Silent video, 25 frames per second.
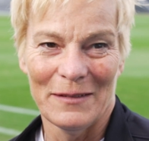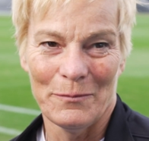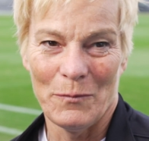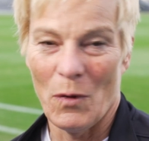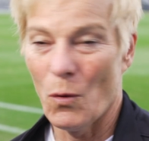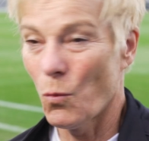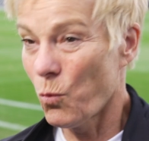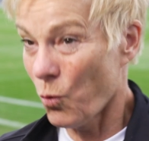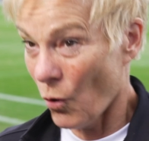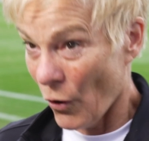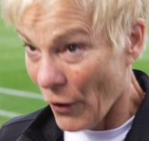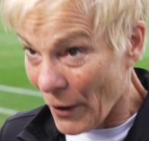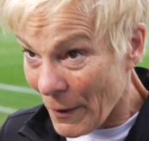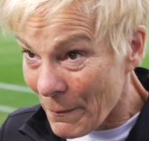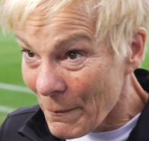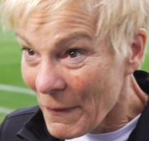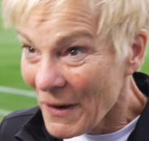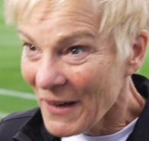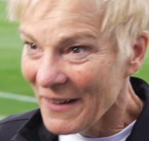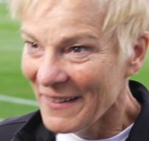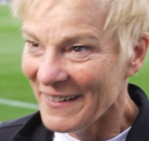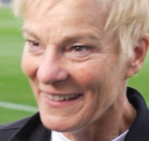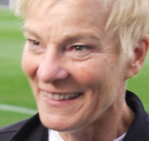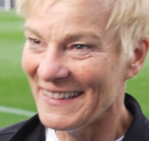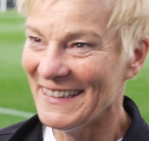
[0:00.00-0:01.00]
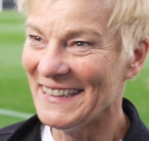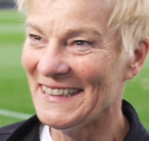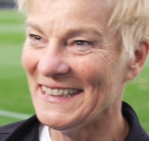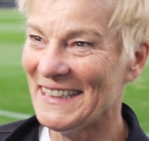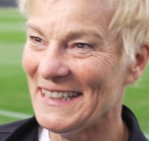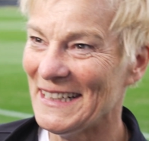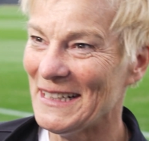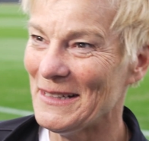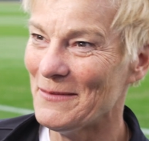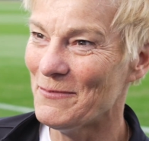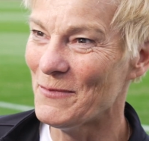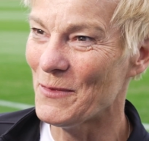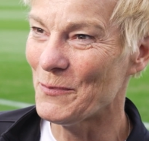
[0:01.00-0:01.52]
Warm,
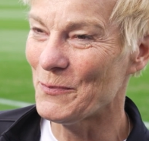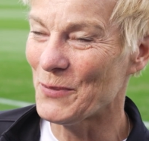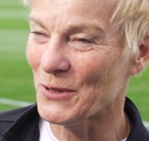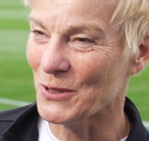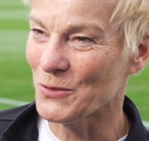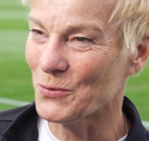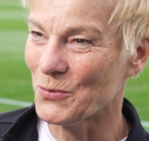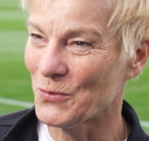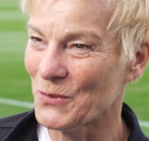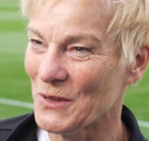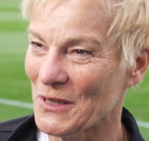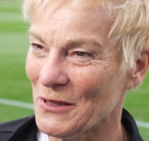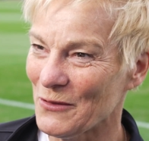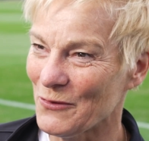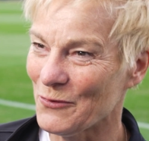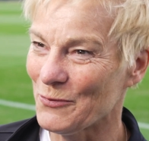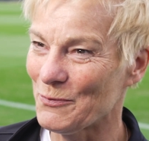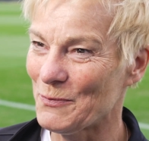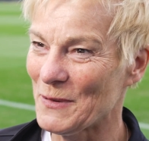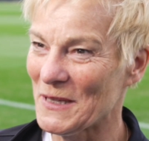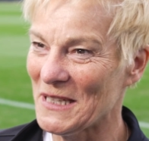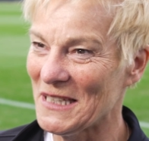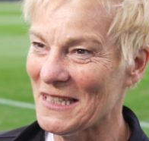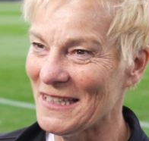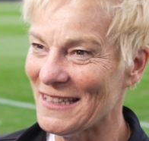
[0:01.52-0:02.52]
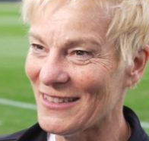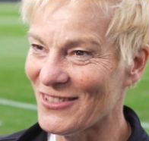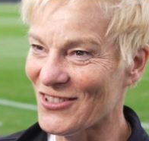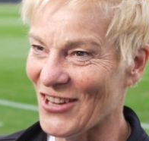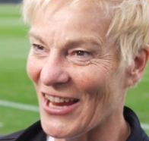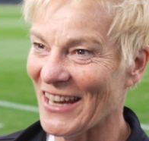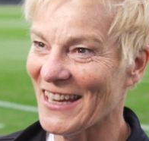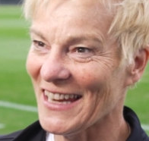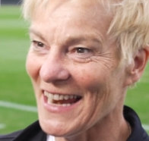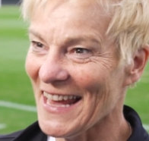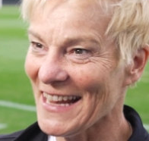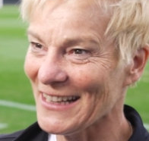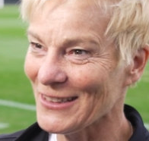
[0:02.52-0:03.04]
but we've been
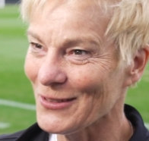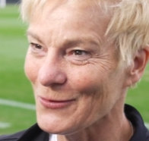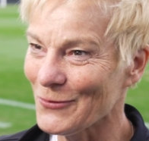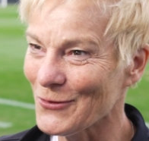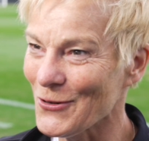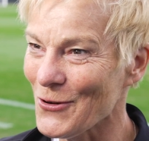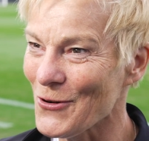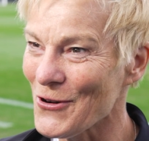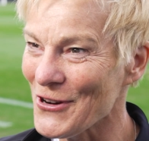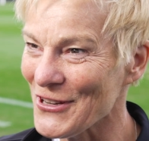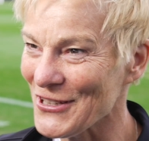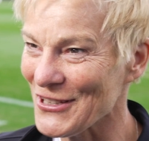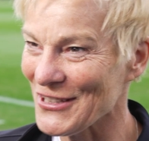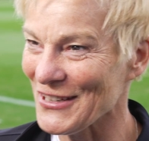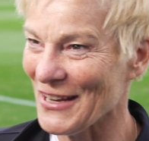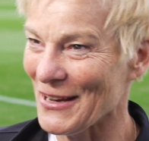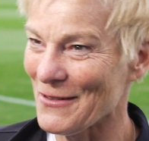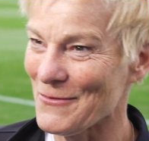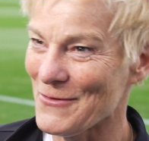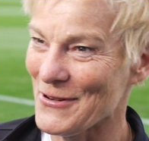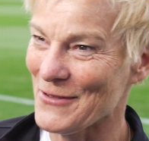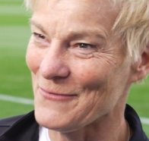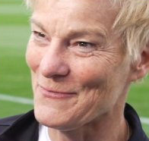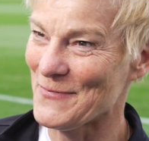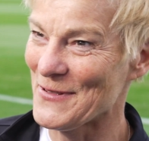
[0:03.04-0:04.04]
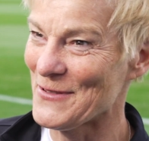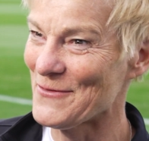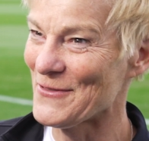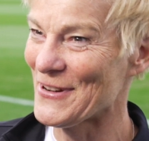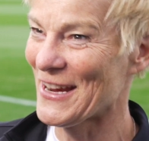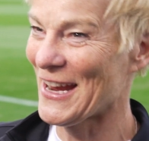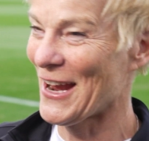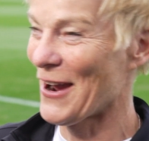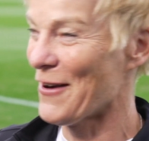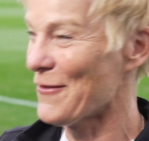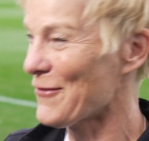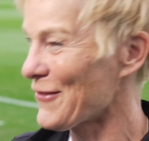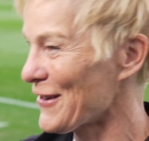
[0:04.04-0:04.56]
jet lagged, of course, and we've been
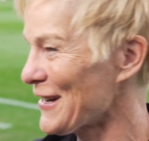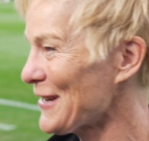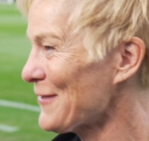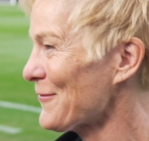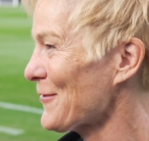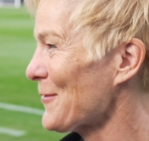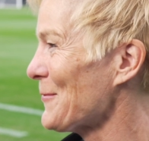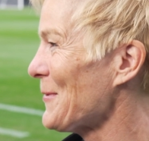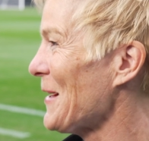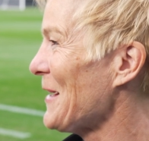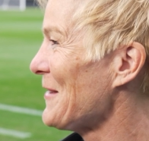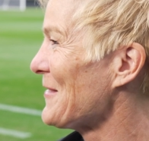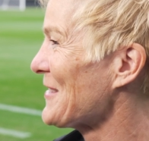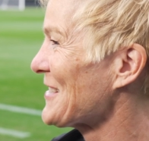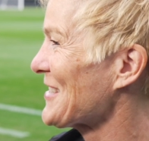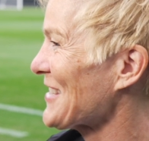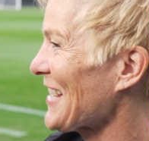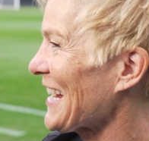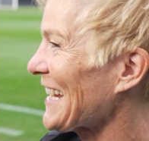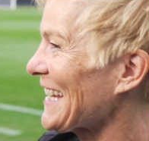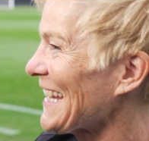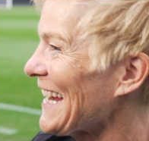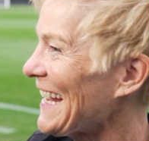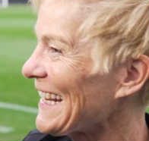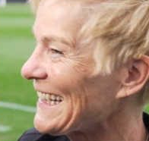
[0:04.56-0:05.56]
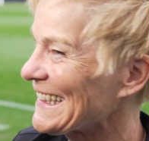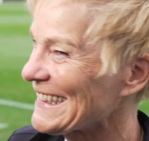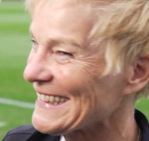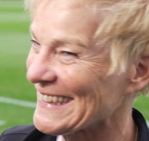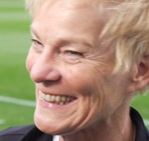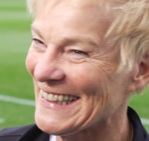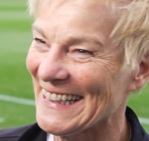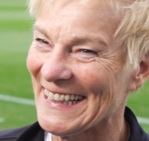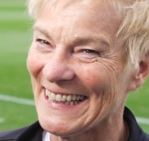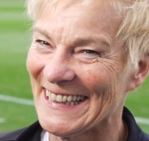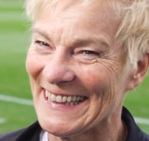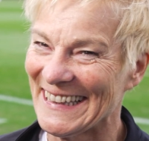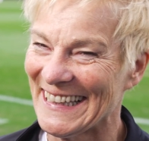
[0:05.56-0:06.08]
recovering from our jet lag.
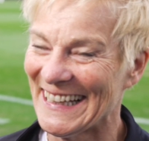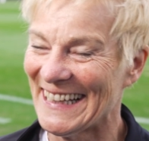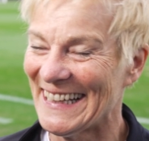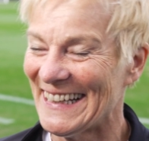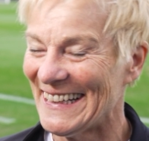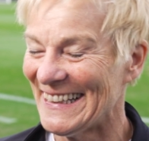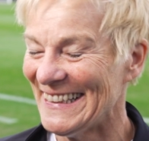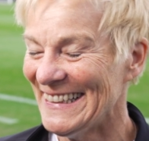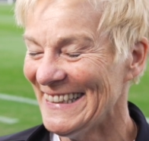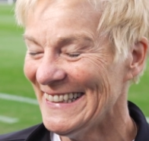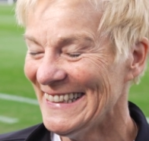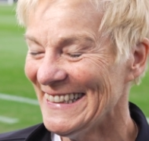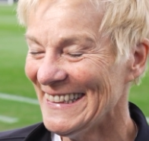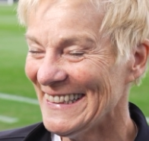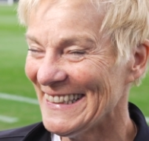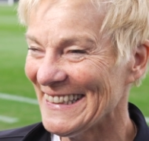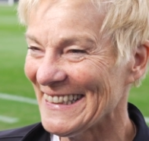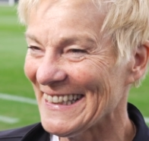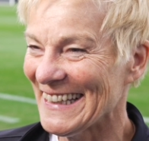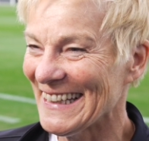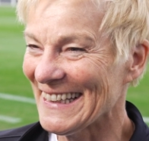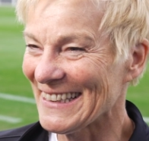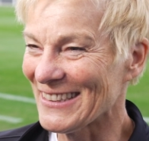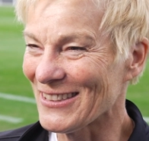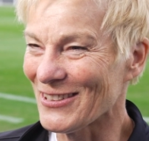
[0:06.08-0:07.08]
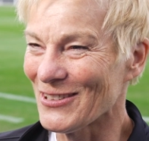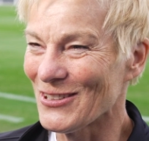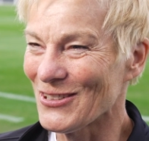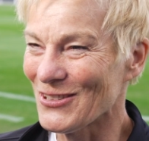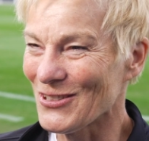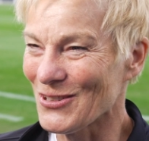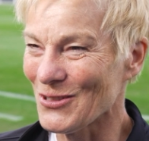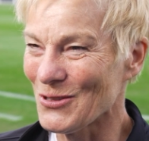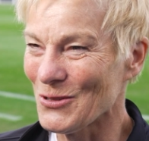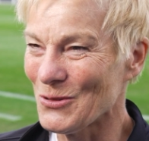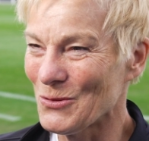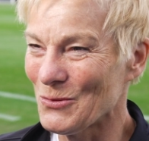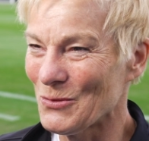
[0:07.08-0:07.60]
And
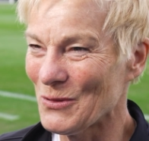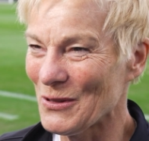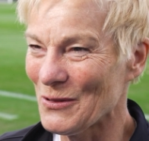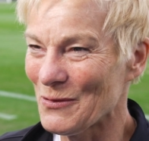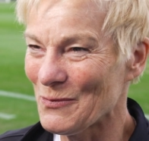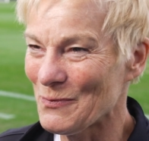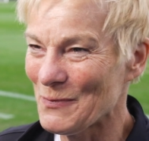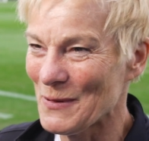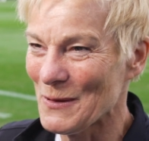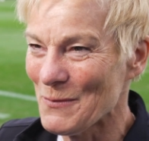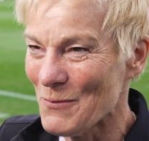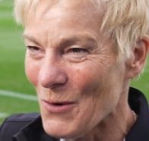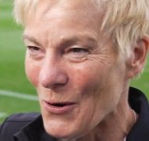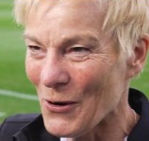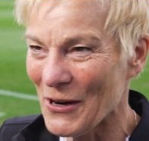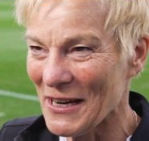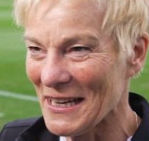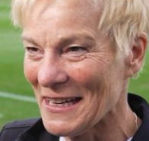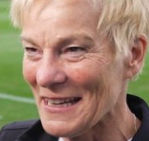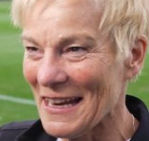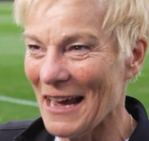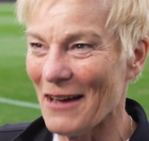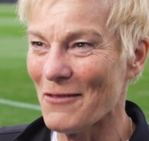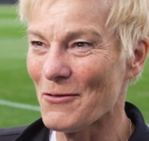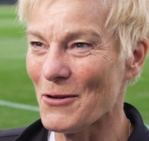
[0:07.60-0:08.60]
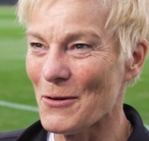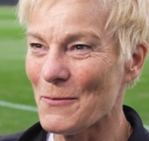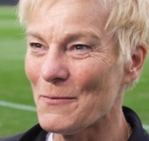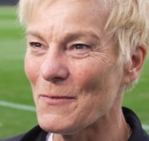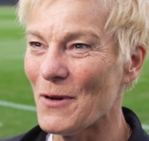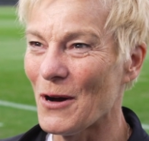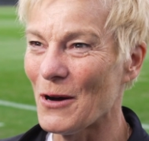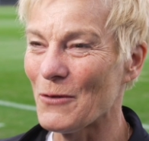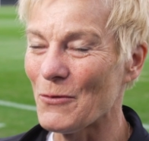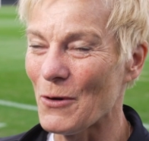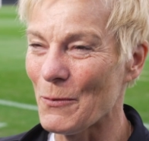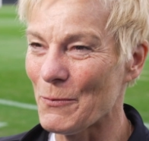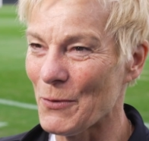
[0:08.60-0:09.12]
so we've been more in
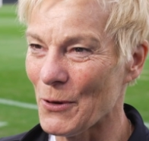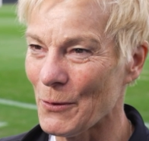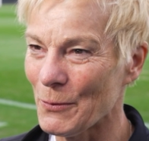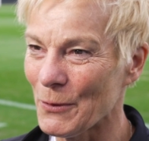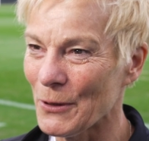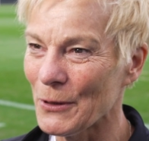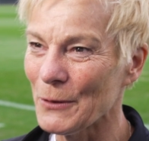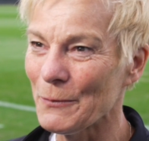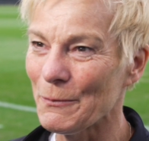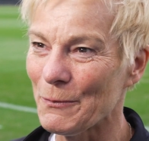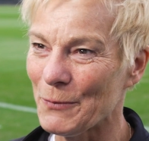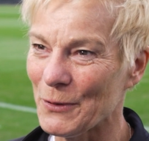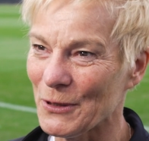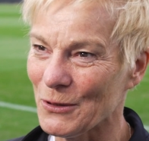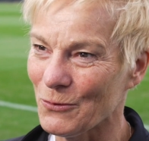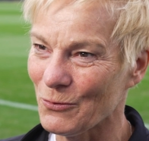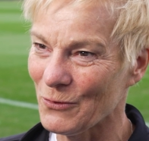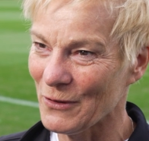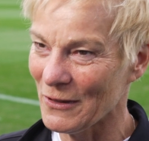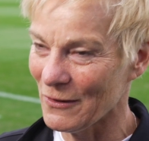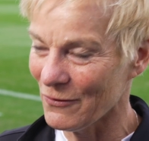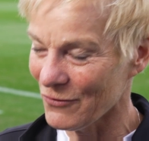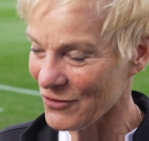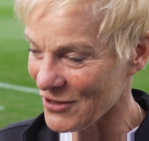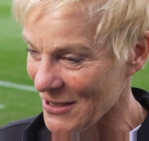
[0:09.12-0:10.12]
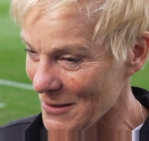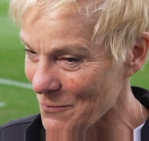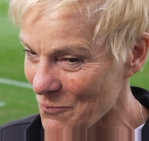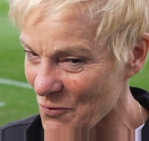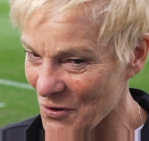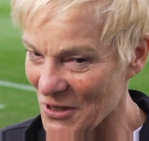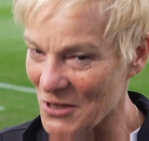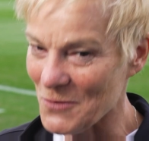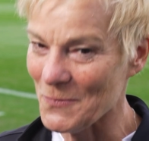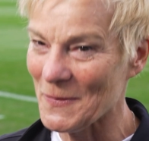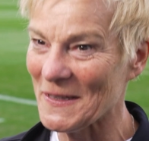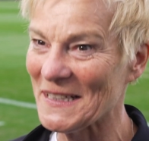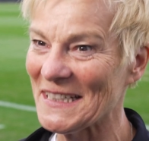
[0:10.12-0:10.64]
our bubble, but we've seen
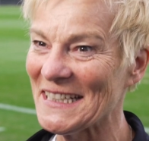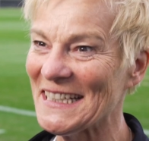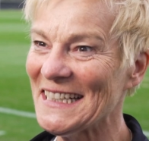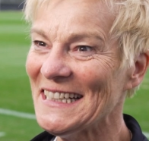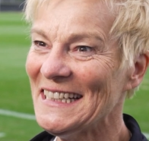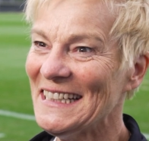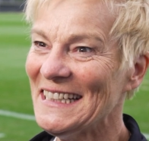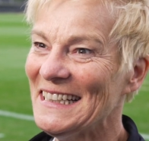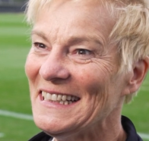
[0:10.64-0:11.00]
Brisbane.